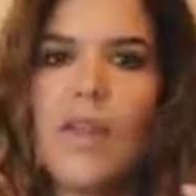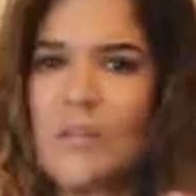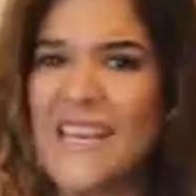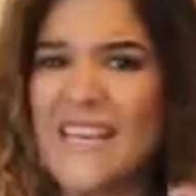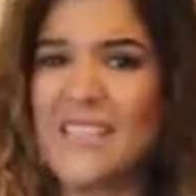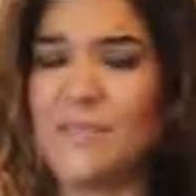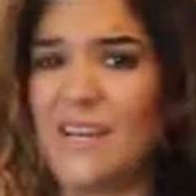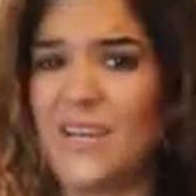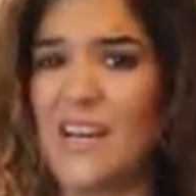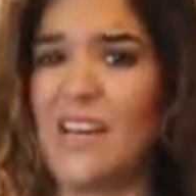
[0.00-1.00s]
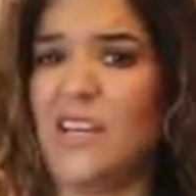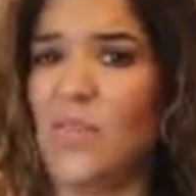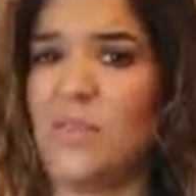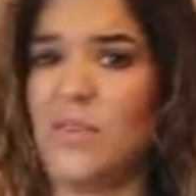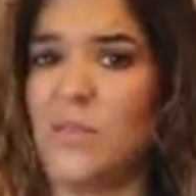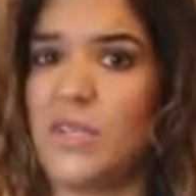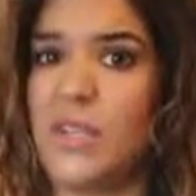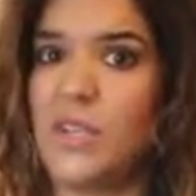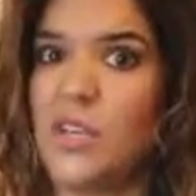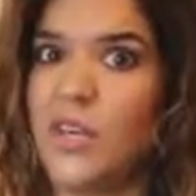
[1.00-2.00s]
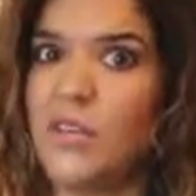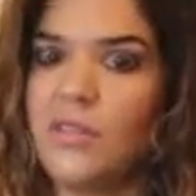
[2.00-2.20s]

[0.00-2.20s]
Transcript: But it is something that I always wanted to do.